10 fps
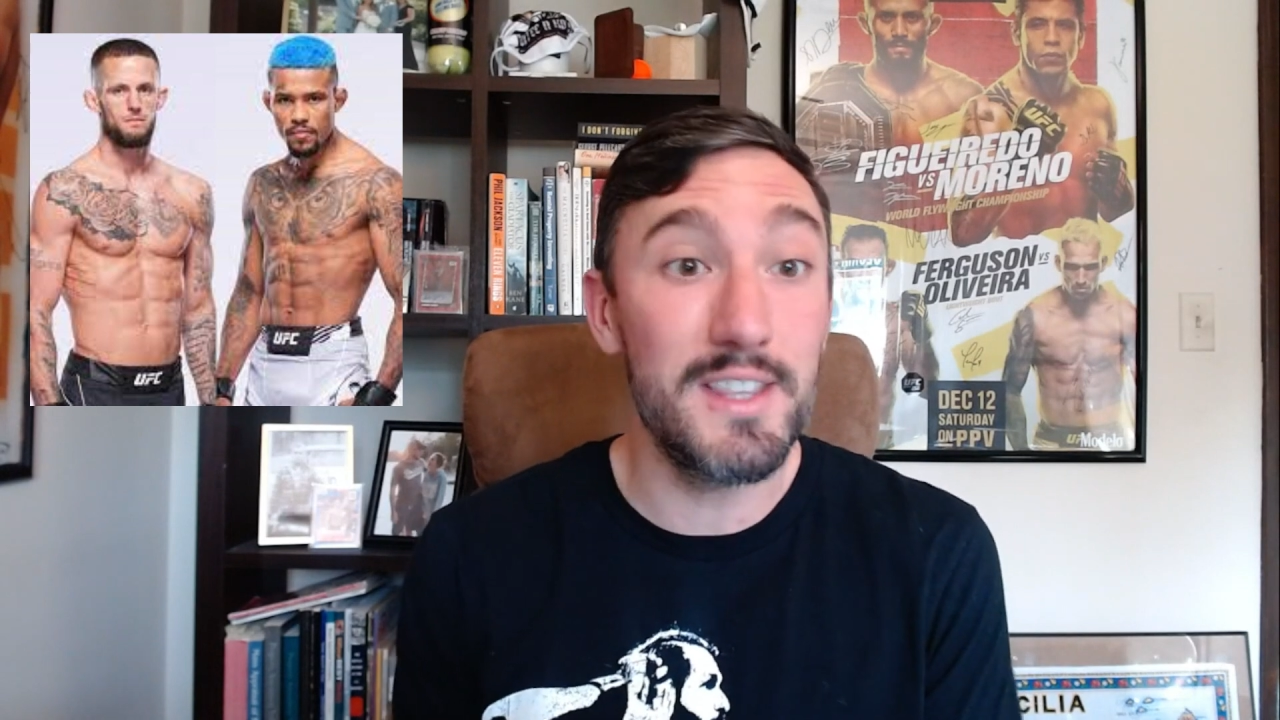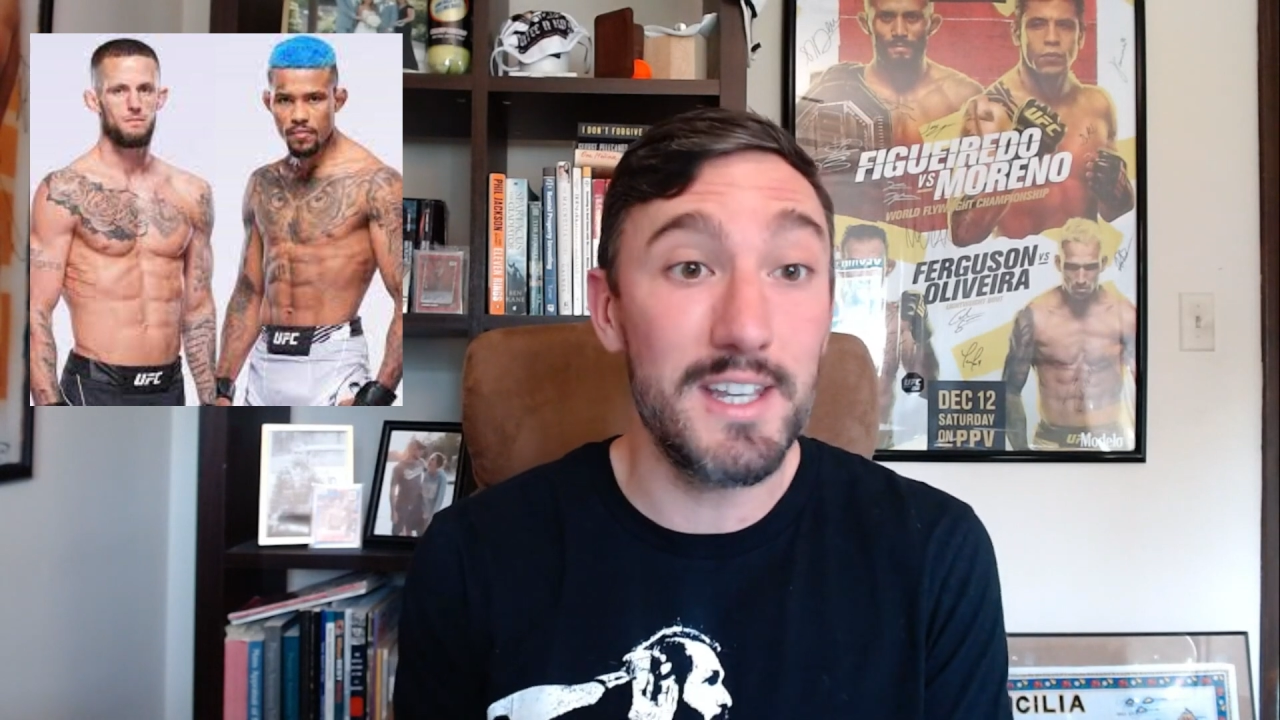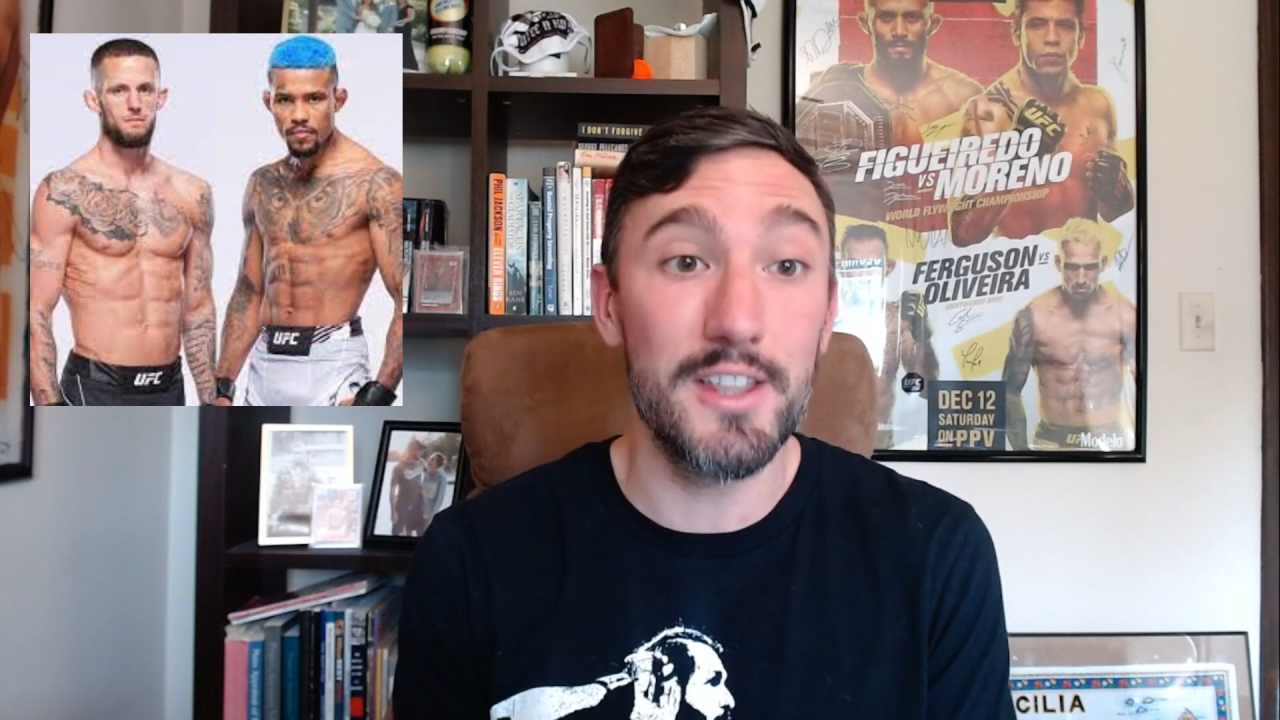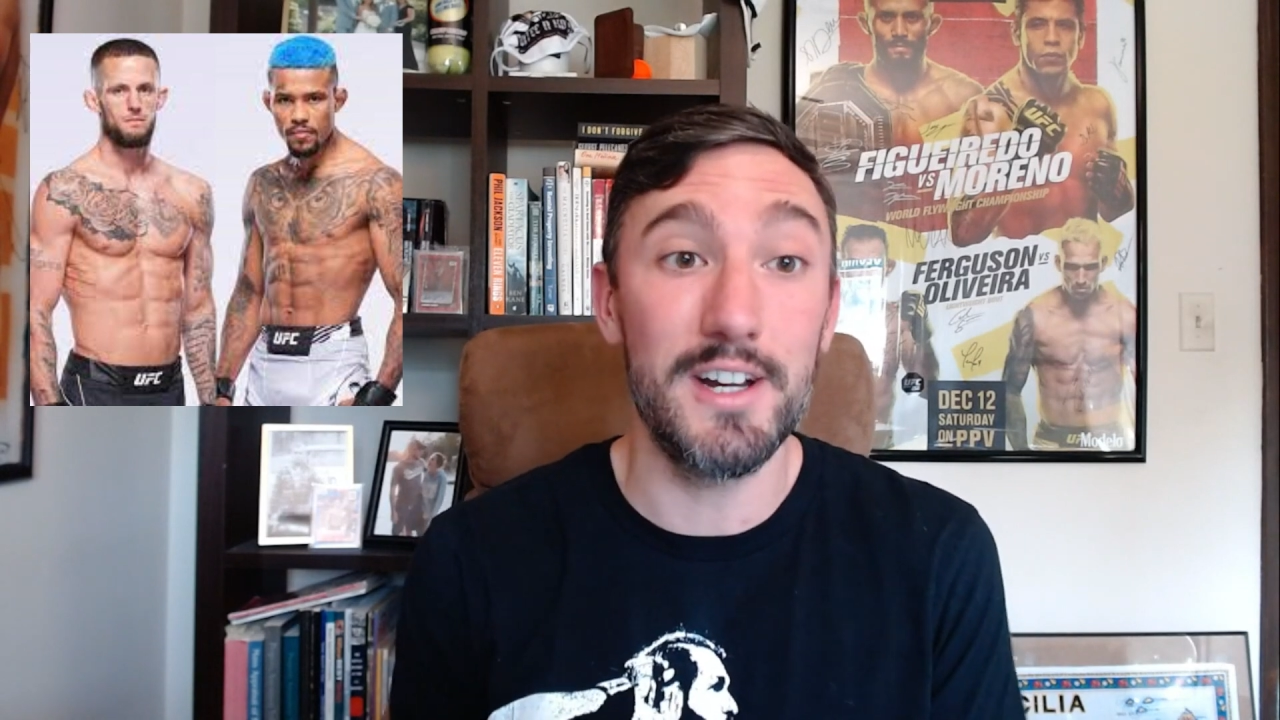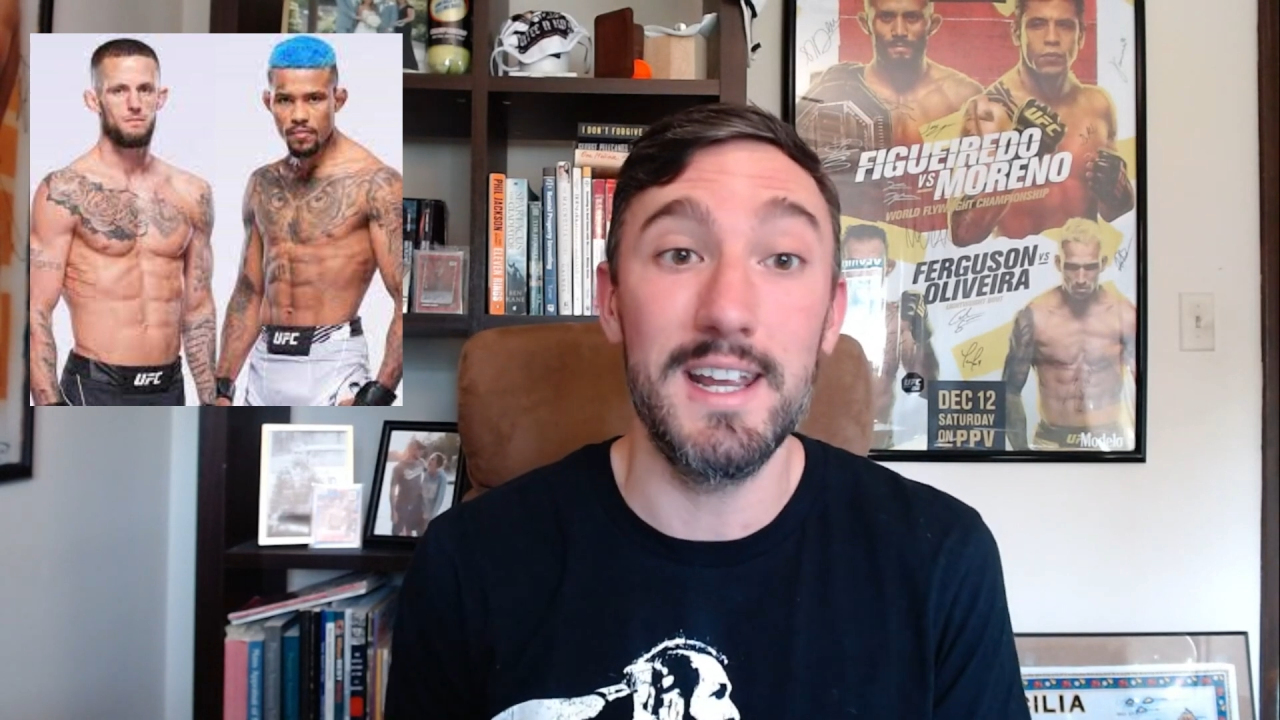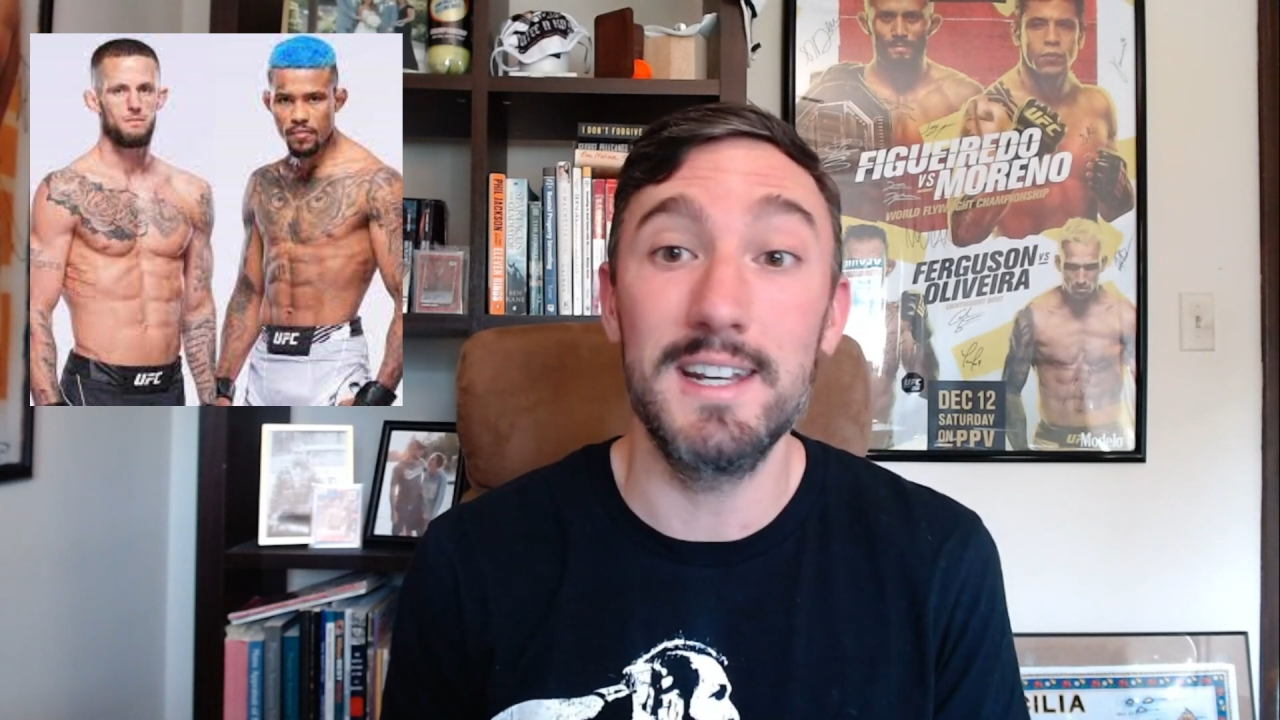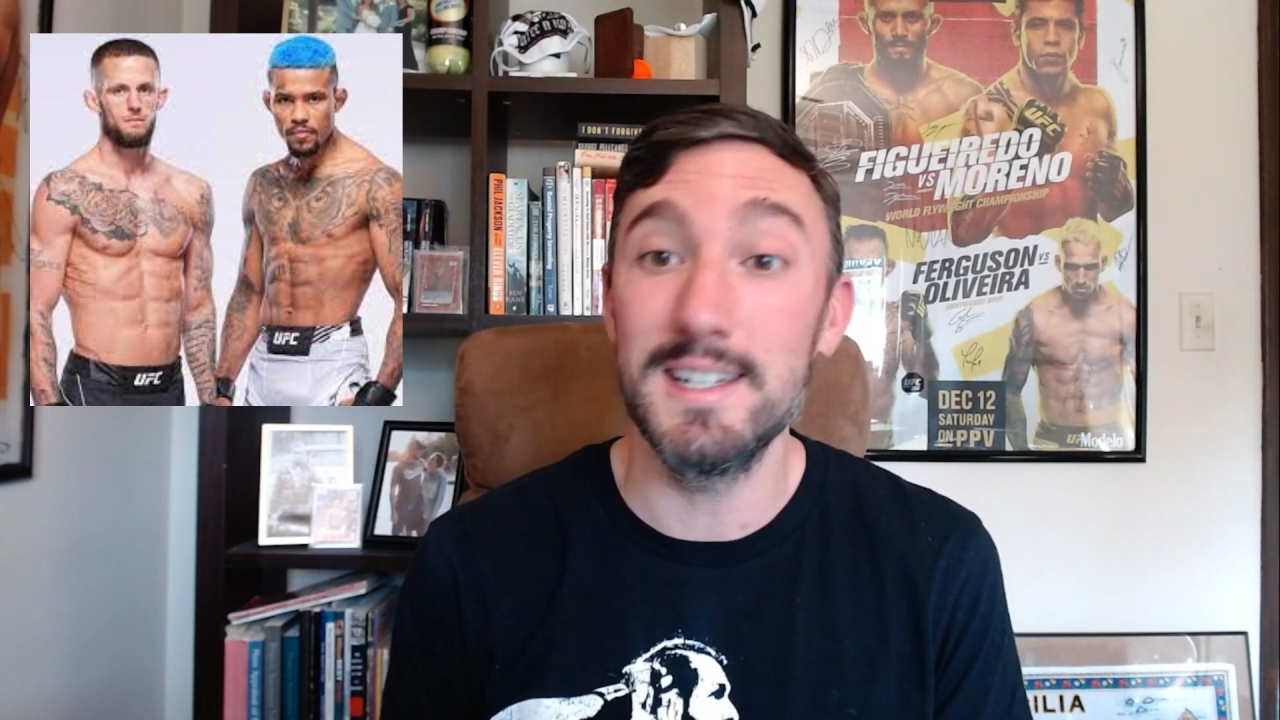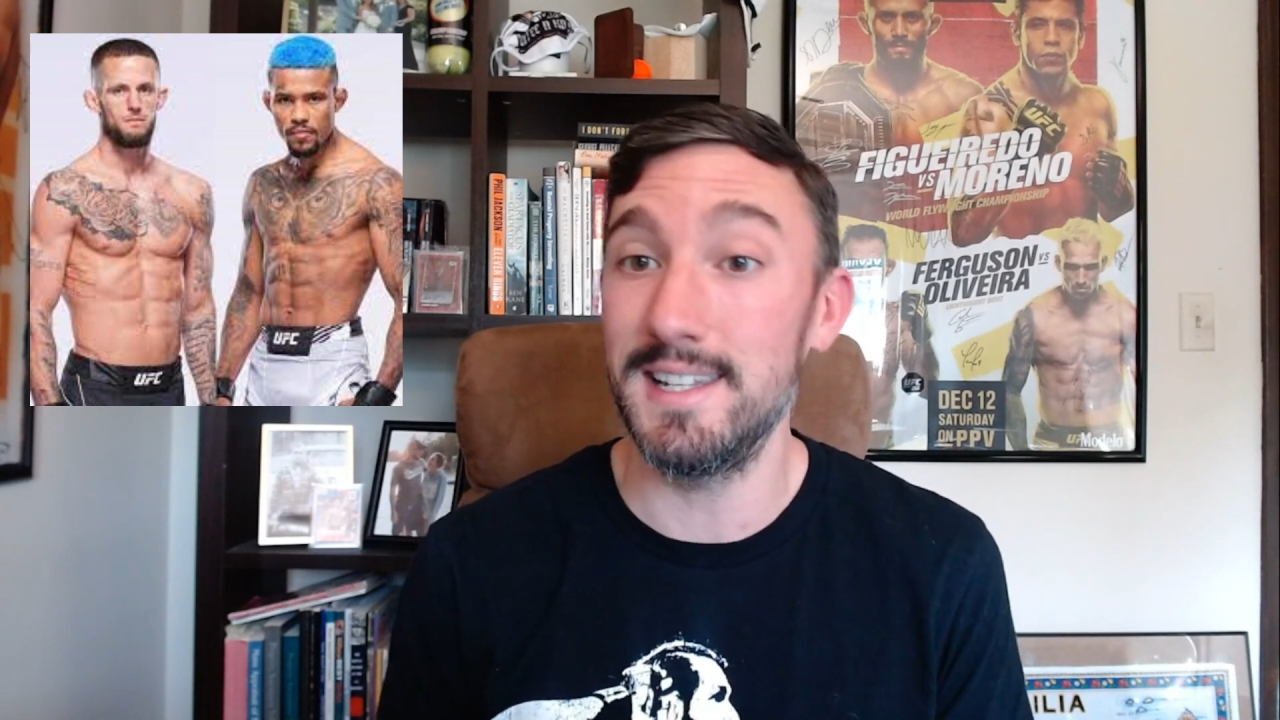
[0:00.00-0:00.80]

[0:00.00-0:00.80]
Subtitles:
the other hand,